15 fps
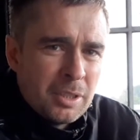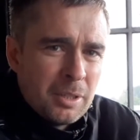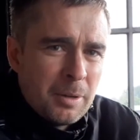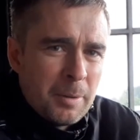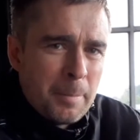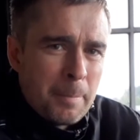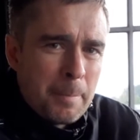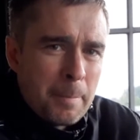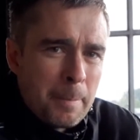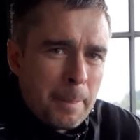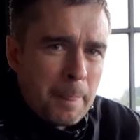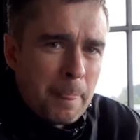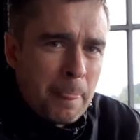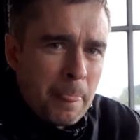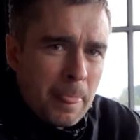Yeah, you mentioned Liam
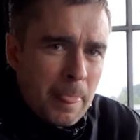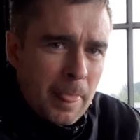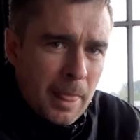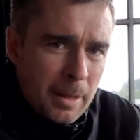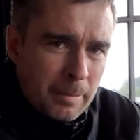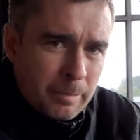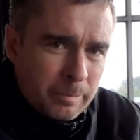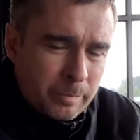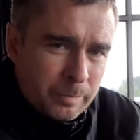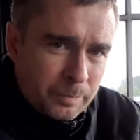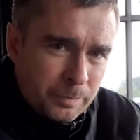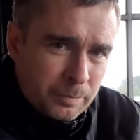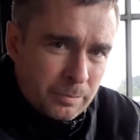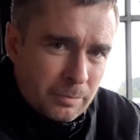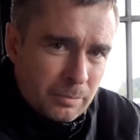Tong there. I mean, I've
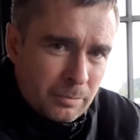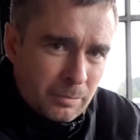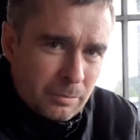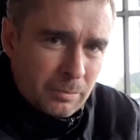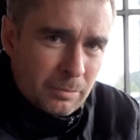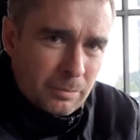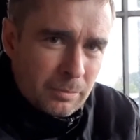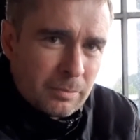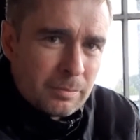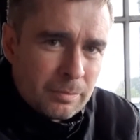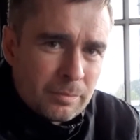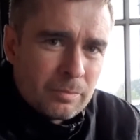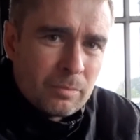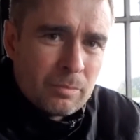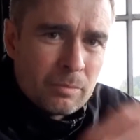kept it under wraps, but
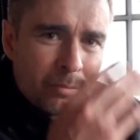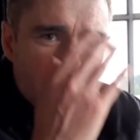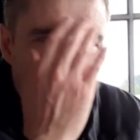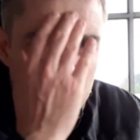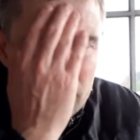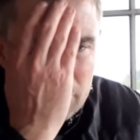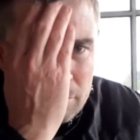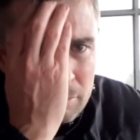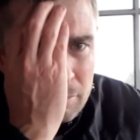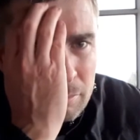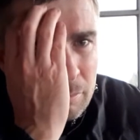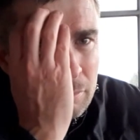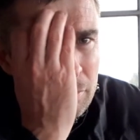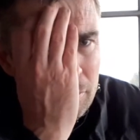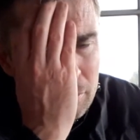he's missing because
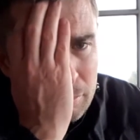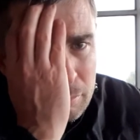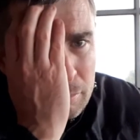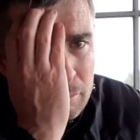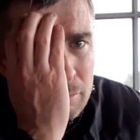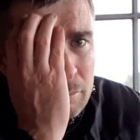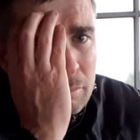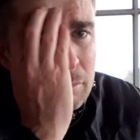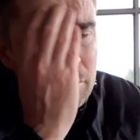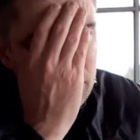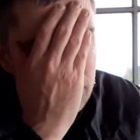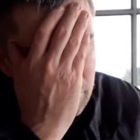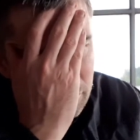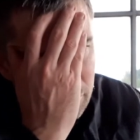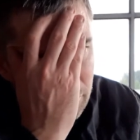obviously a member of his